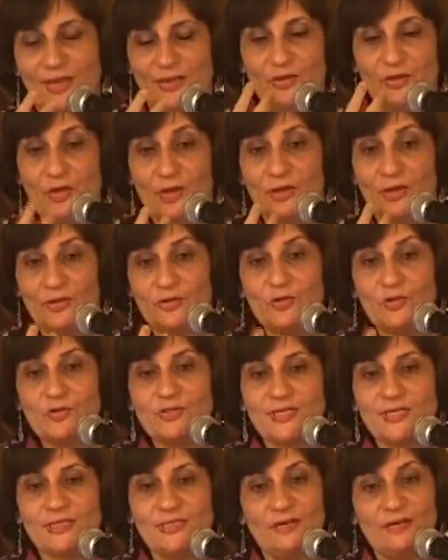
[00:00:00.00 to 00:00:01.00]

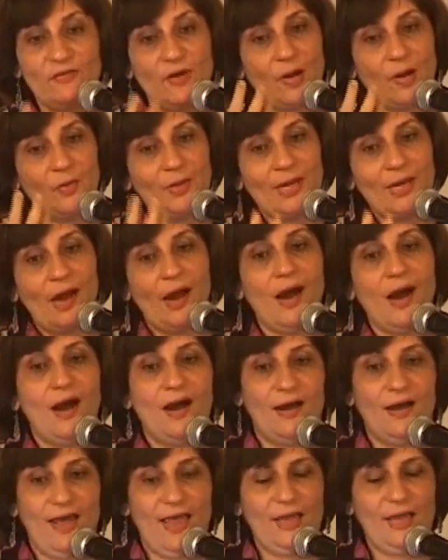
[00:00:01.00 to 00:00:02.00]
using the vowel
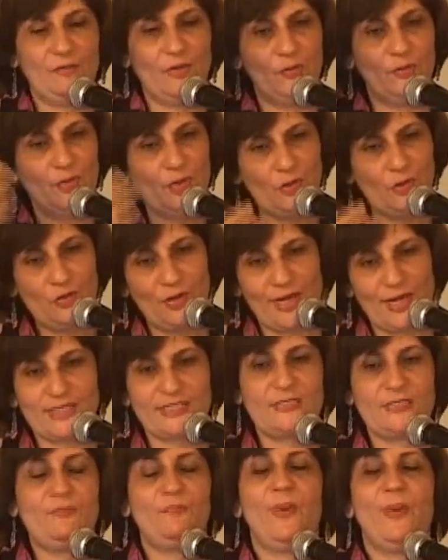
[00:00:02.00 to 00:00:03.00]
and when we do
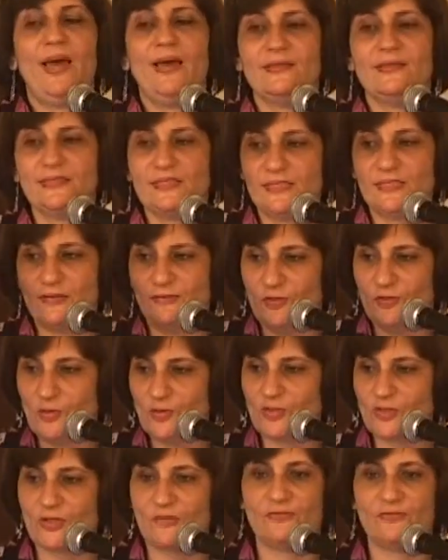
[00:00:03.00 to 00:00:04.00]
expansive
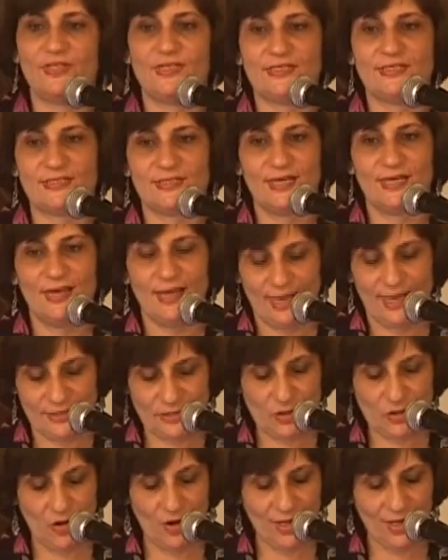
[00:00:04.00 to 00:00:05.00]
use of this,
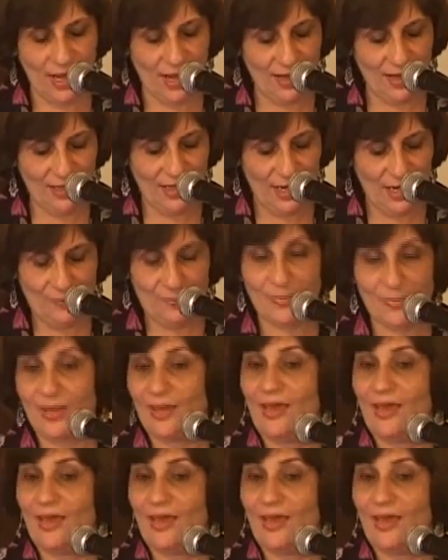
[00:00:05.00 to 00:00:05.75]
it's called alap.